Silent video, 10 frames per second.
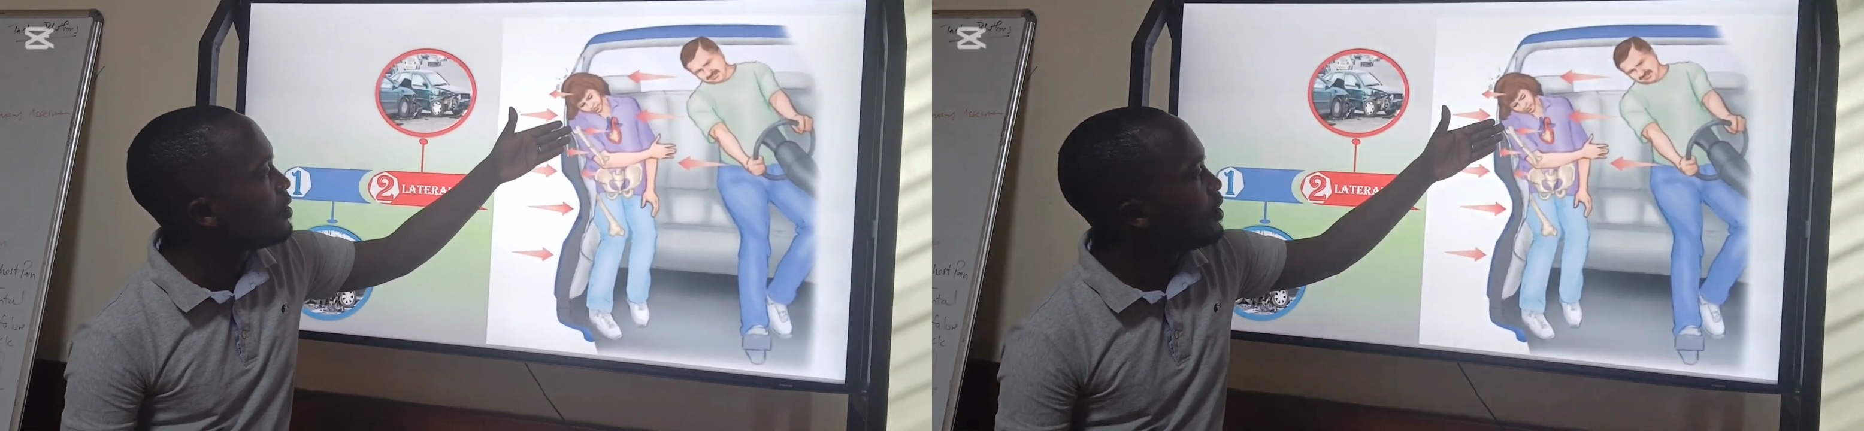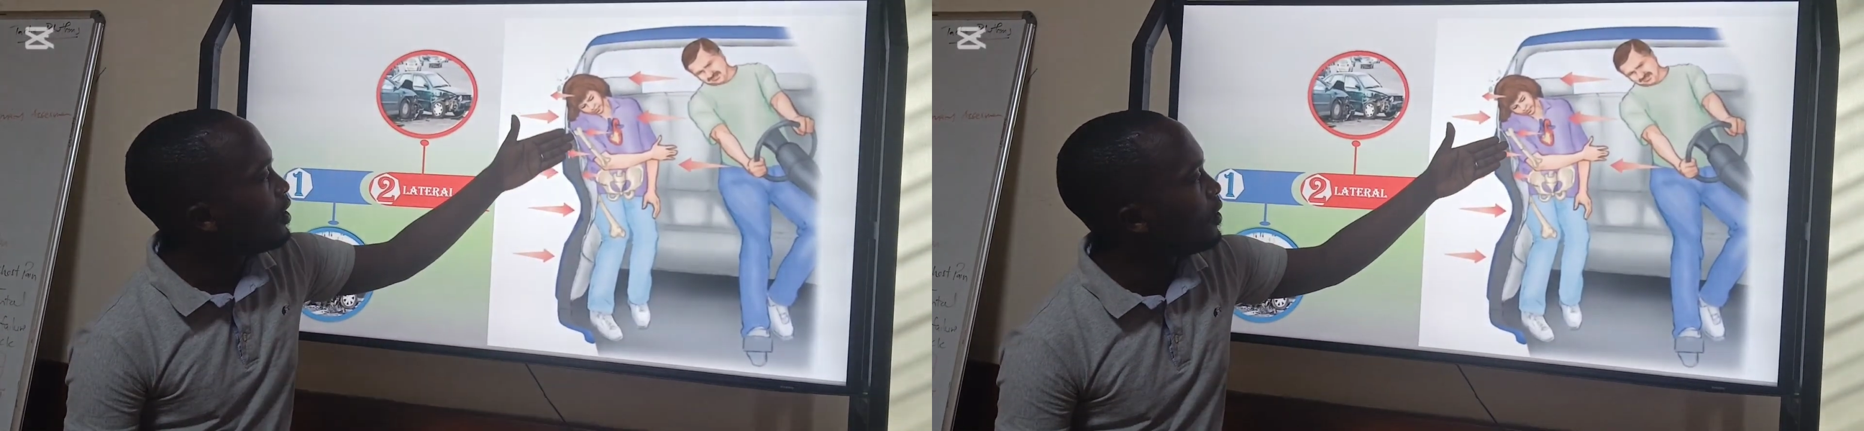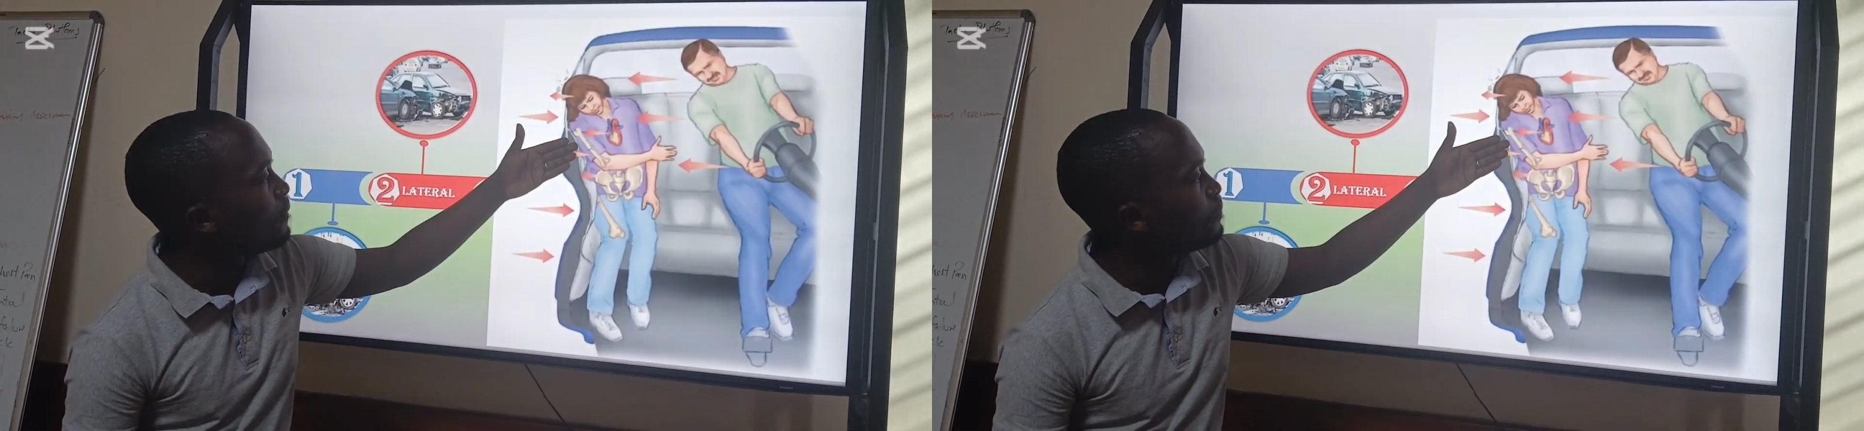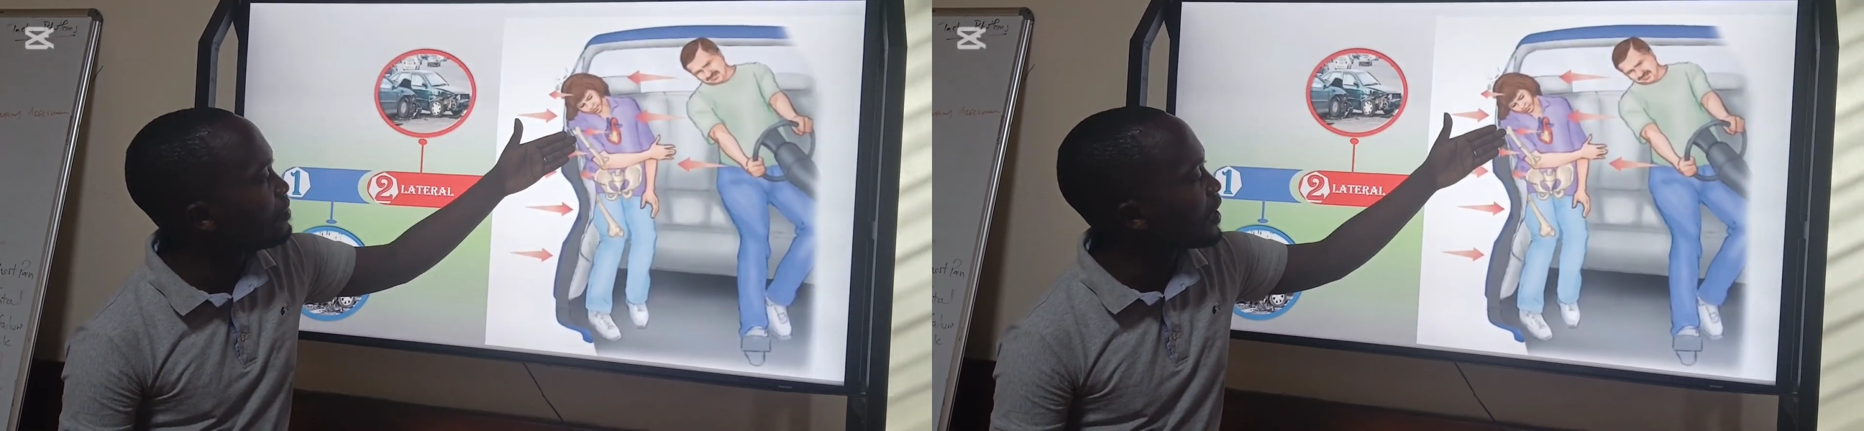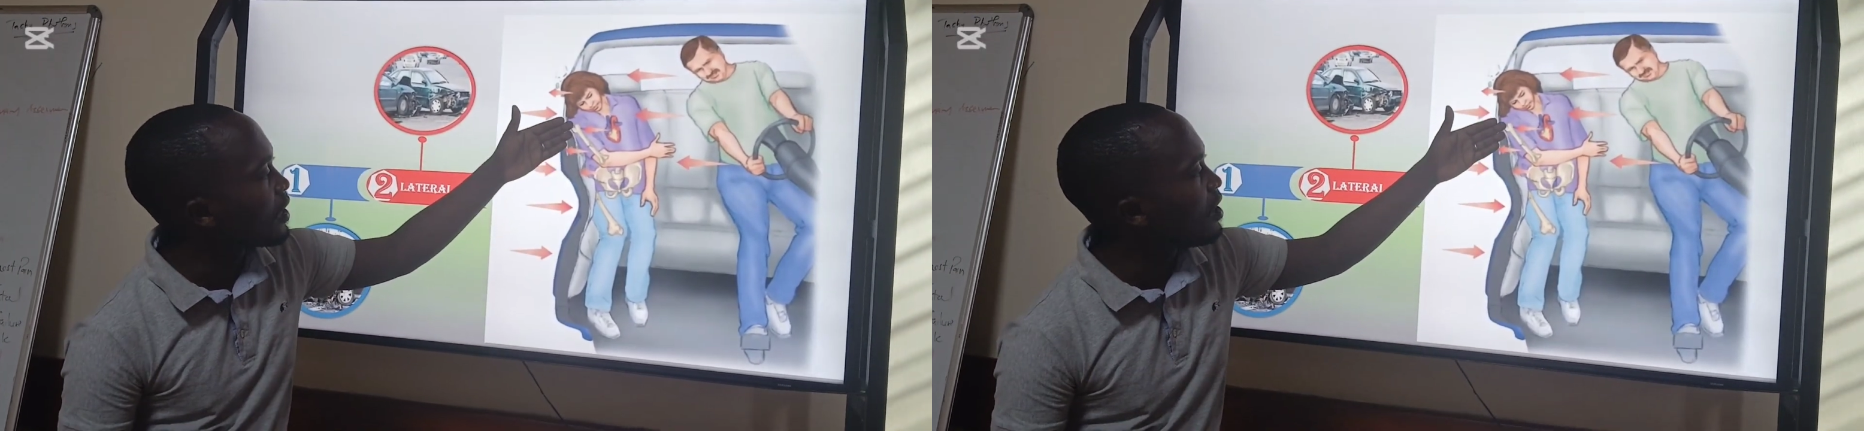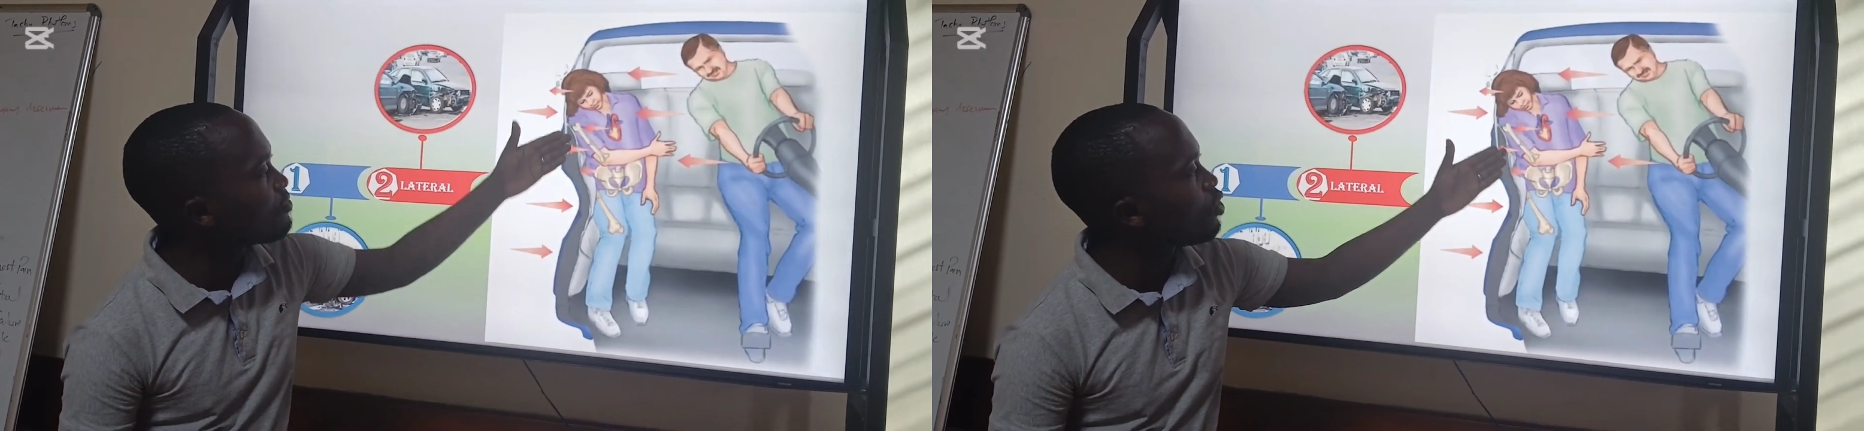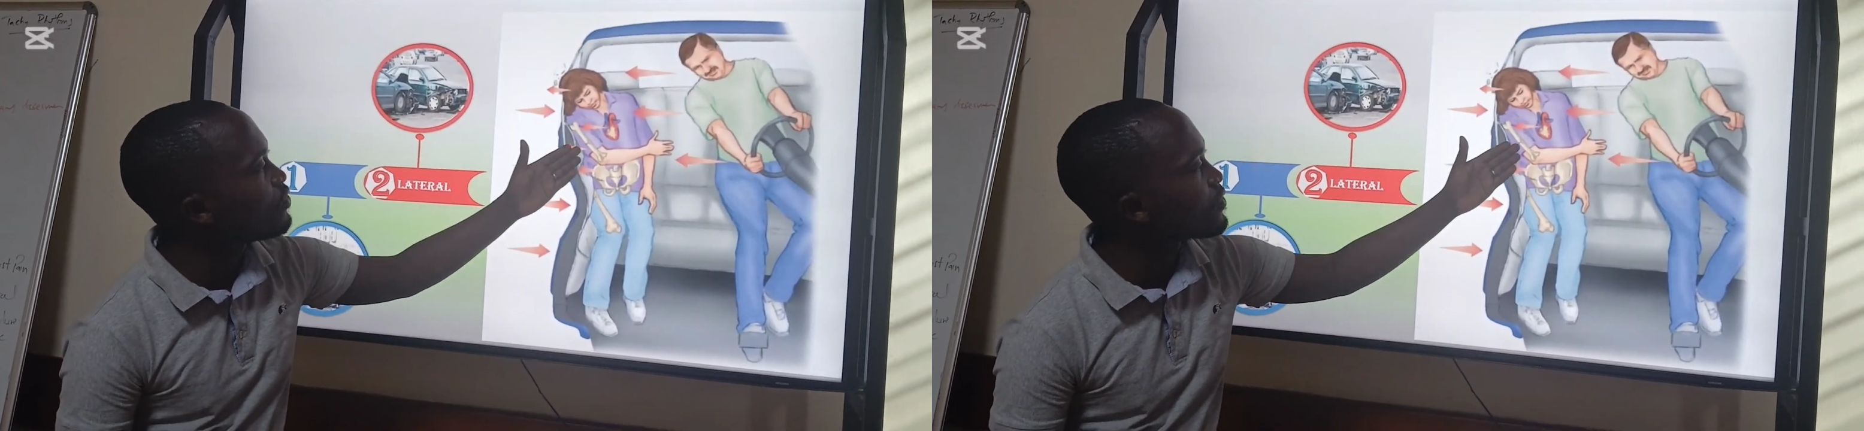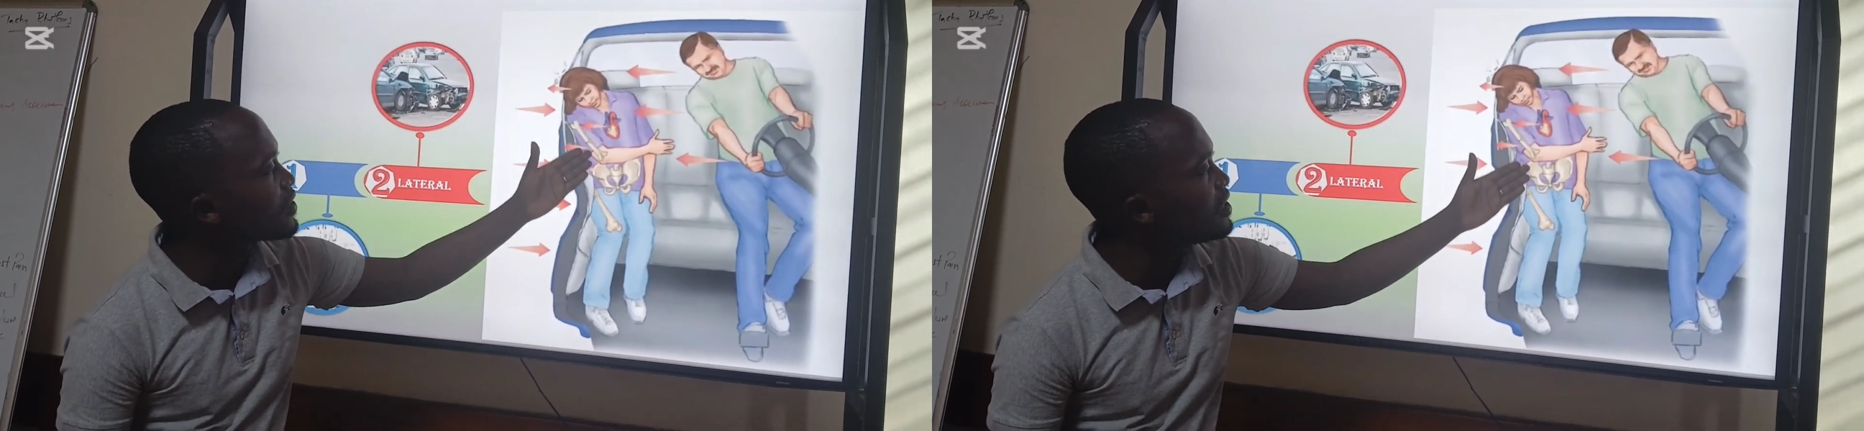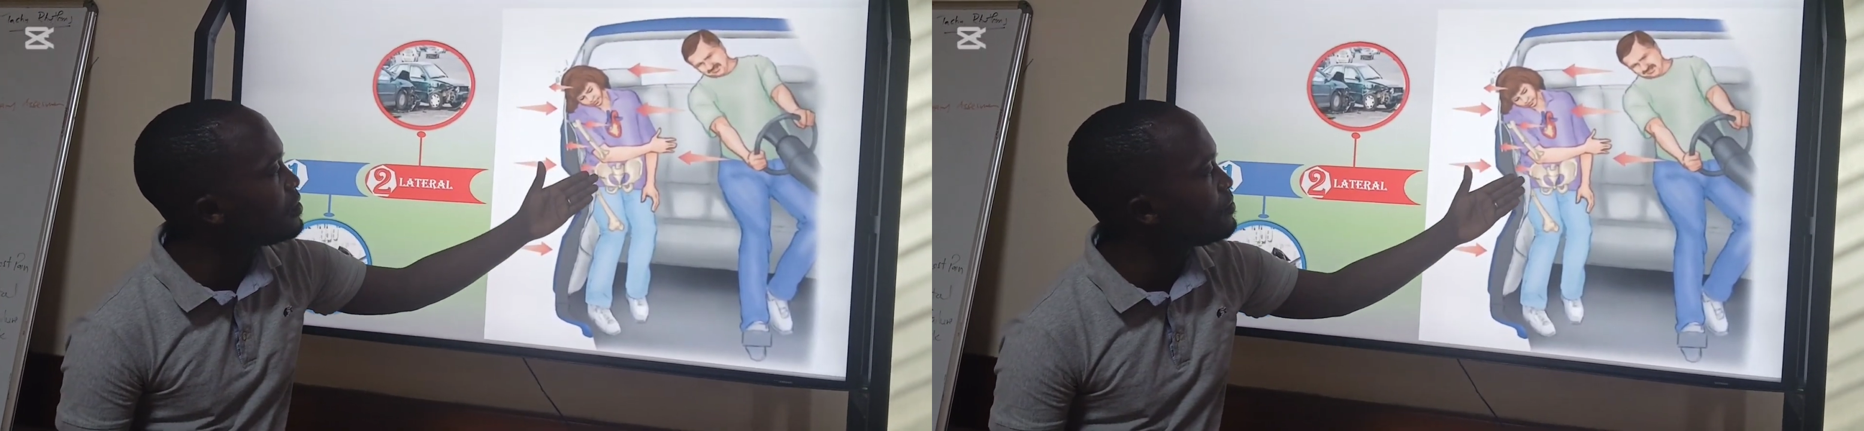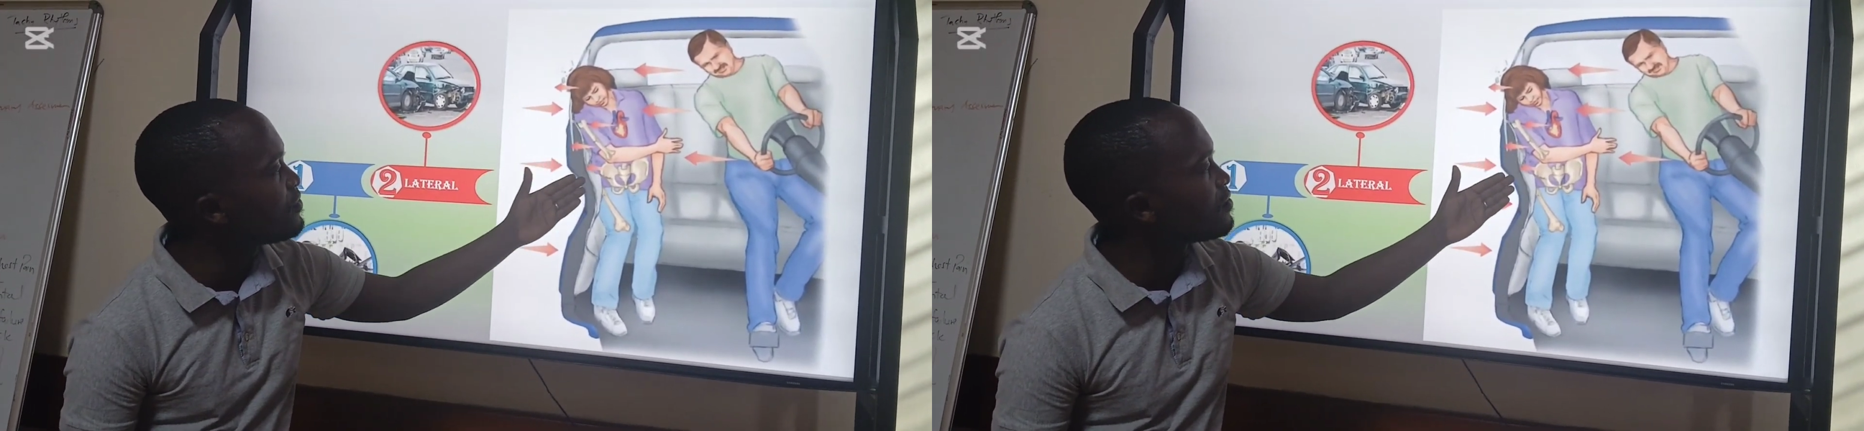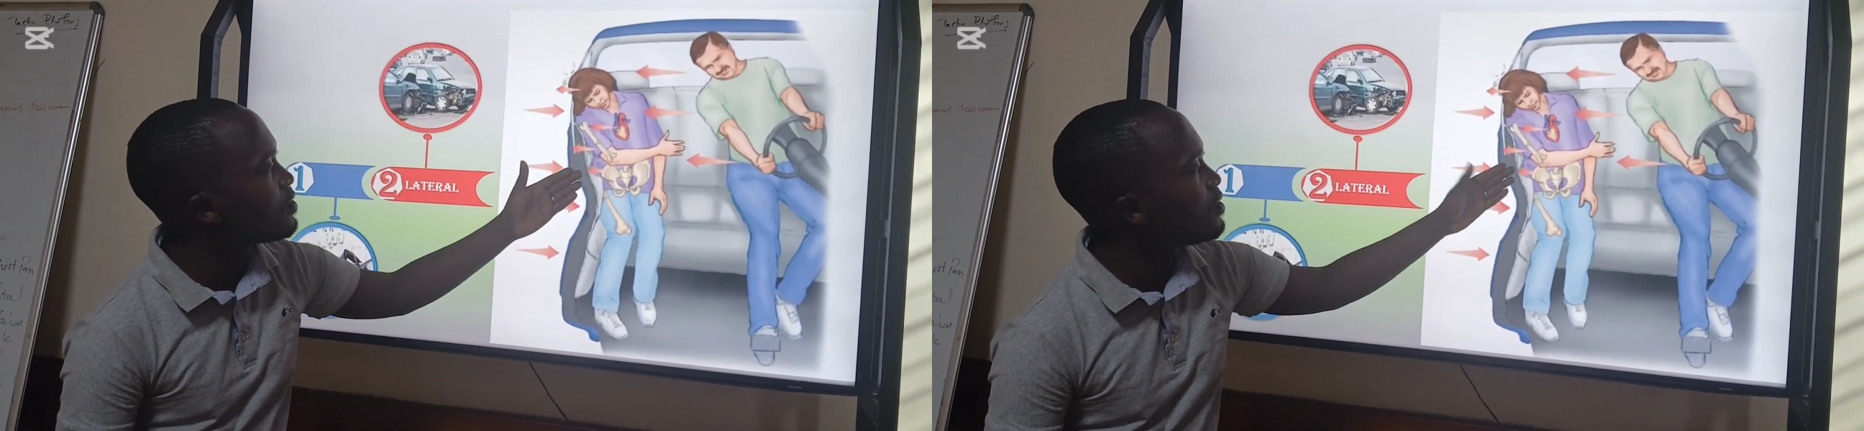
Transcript: the clavicle, the ribs,